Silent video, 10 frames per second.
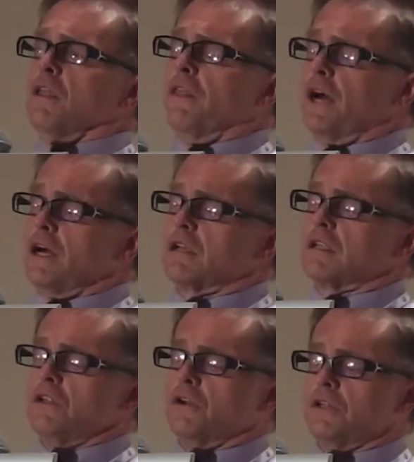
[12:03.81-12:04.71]
that,
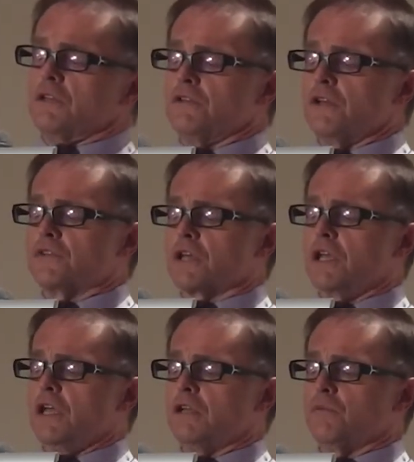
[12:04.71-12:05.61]
you know, as a
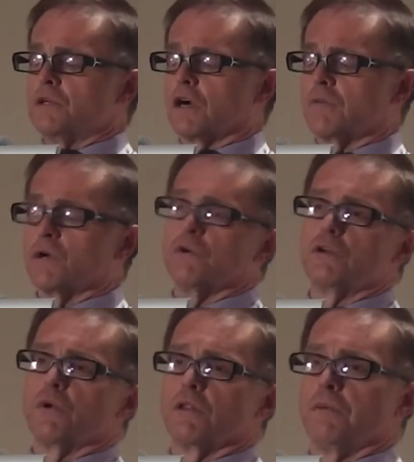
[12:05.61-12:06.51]
Canadian, we talk about going
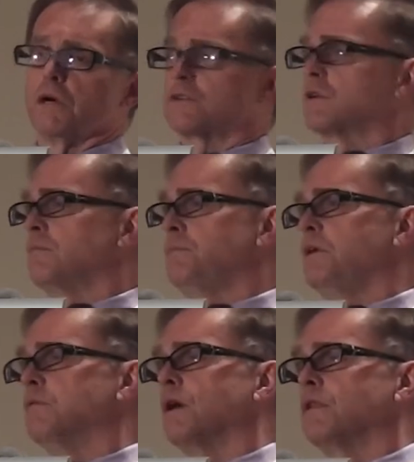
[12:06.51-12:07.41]
to where the puck's going to
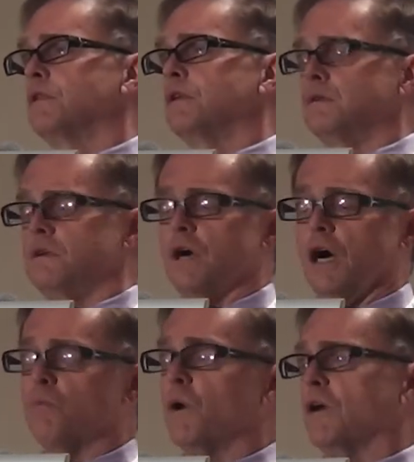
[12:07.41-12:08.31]
be rather than
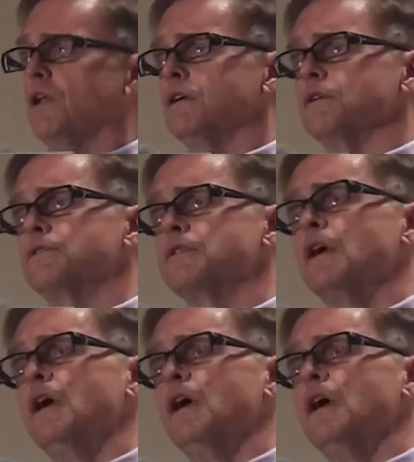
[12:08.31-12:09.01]
where it is.